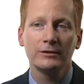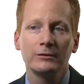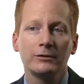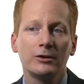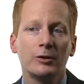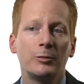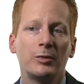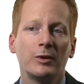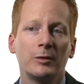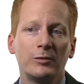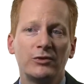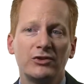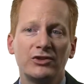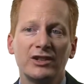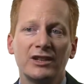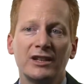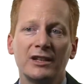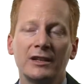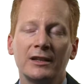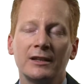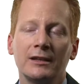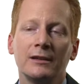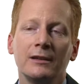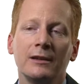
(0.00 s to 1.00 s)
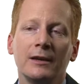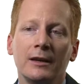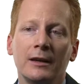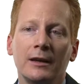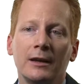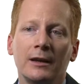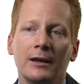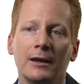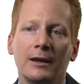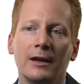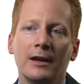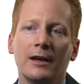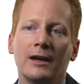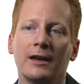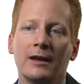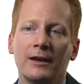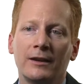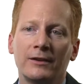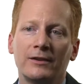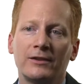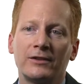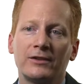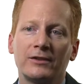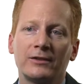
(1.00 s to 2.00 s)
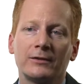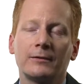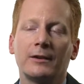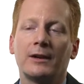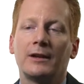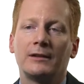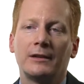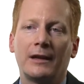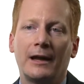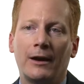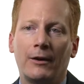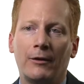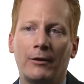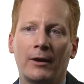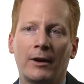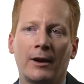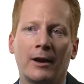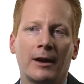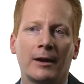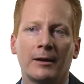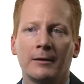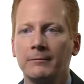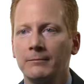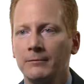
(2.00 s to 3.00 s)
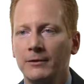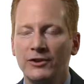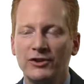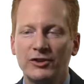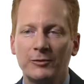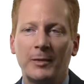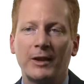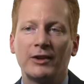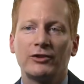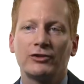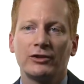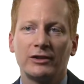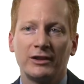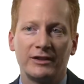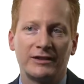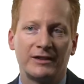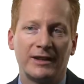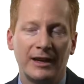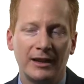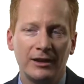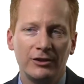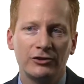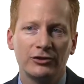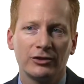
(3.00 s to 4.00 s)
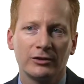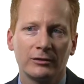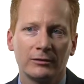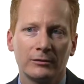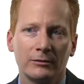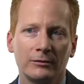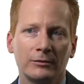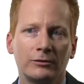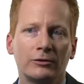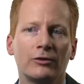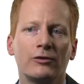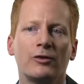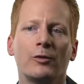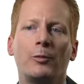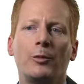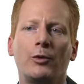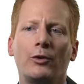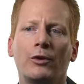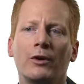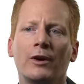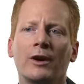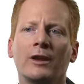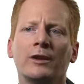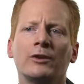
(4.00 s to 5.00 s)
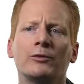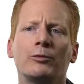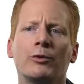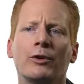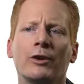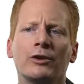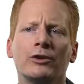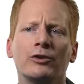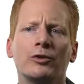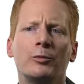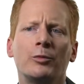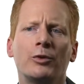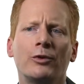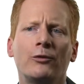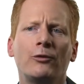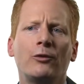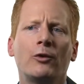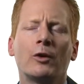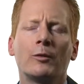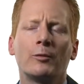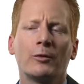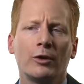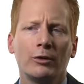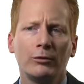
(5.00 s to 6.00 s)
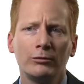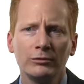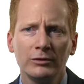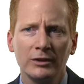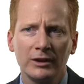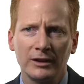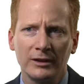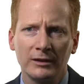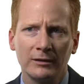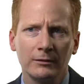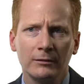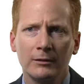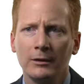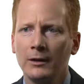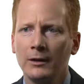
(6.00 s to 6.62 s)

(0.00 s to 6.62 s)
UPMC is allowing specialization to the point where you perform only